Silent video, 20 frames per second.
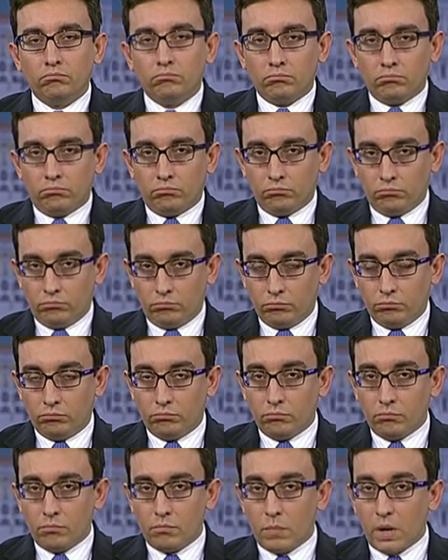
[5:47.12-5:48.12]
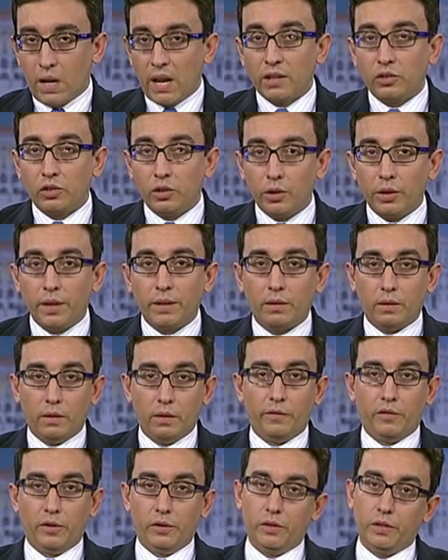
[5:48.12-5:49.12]
But let's look at the
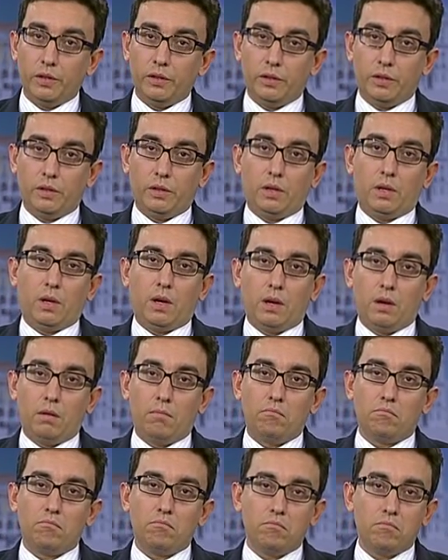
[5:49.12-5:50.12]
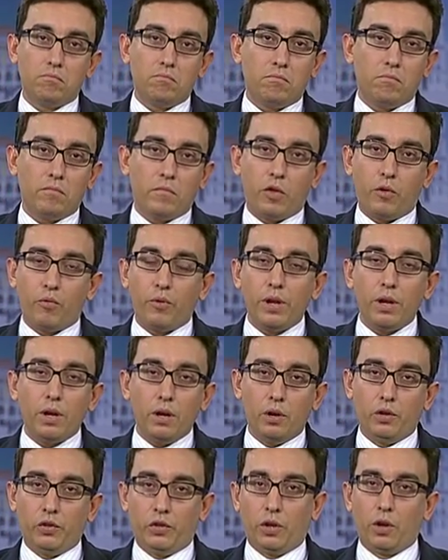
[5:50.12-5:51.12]
differences. 3
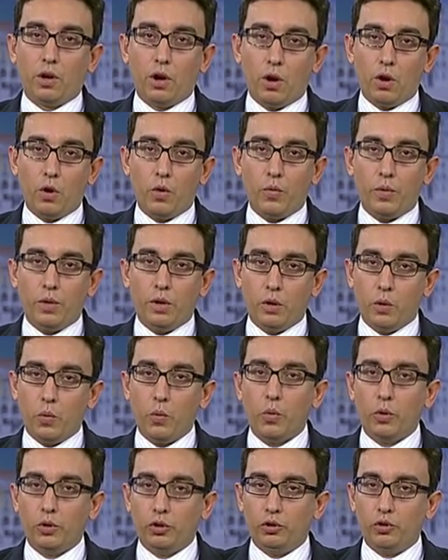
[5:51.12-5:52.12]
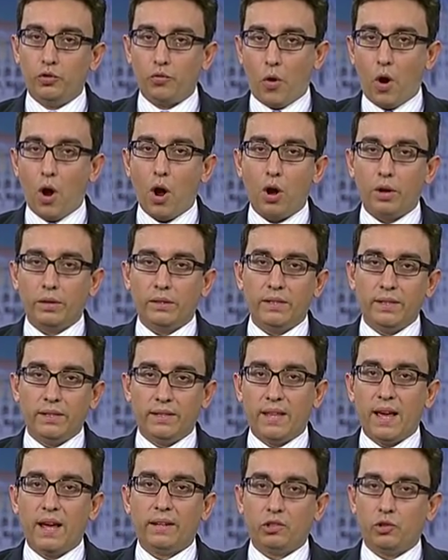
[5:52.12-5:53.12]
years ago, you would draw the
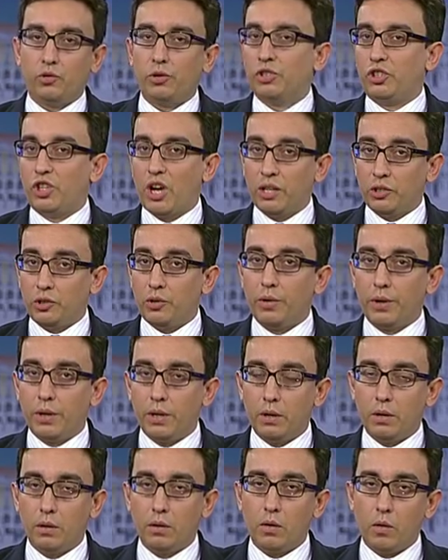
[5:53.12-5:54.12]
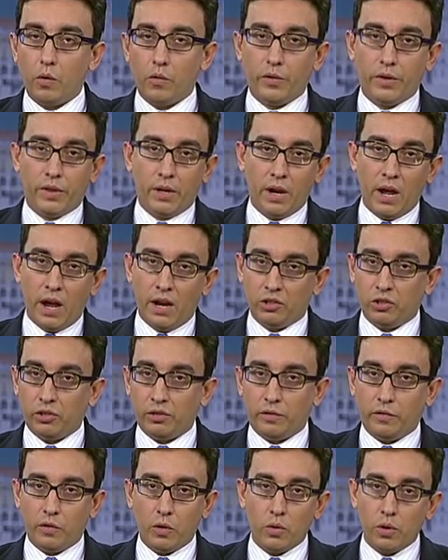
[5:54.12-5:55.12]
debt trajectory over the
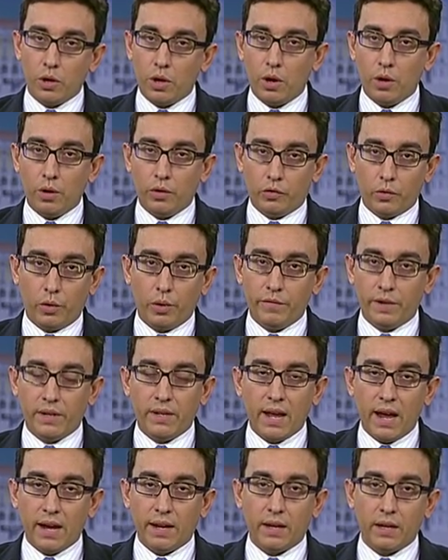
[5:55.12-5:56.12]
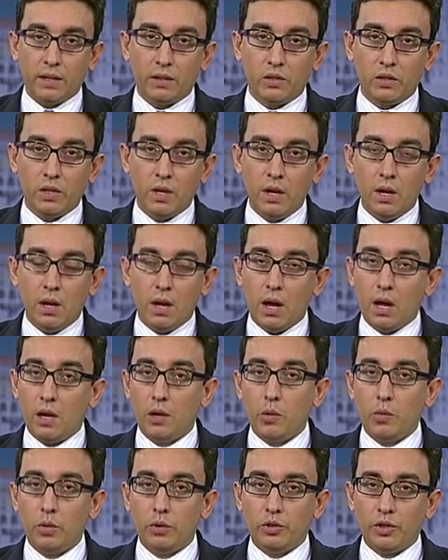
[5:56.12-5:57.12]
next few years or even decades, and
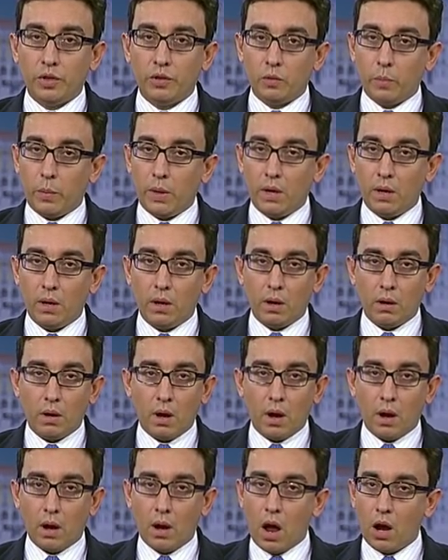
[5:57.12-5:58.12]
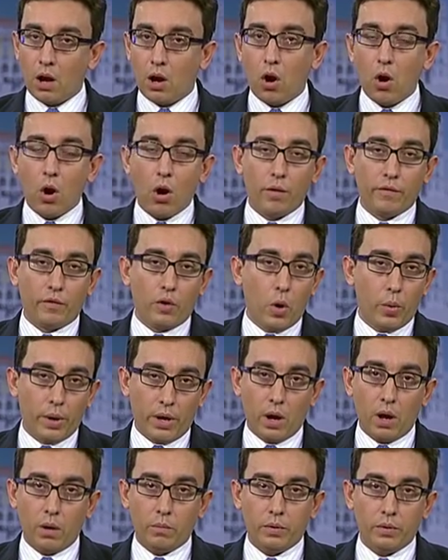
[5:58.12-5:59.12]
it would just be a curve
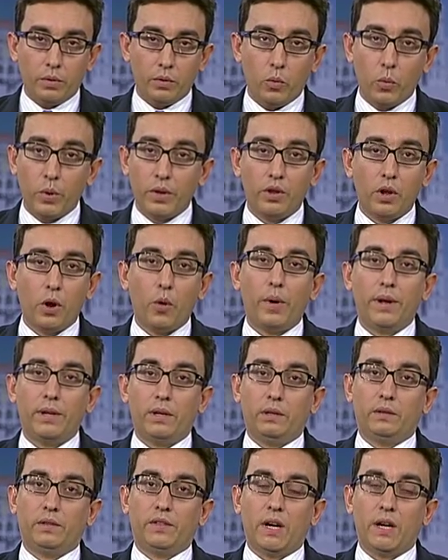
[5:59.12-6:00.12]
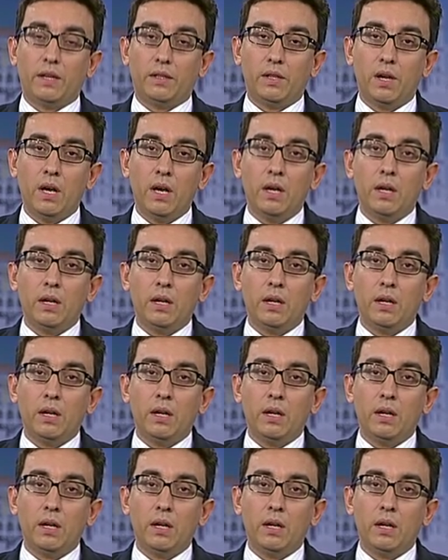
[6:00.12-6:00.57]
going up with no end in sight.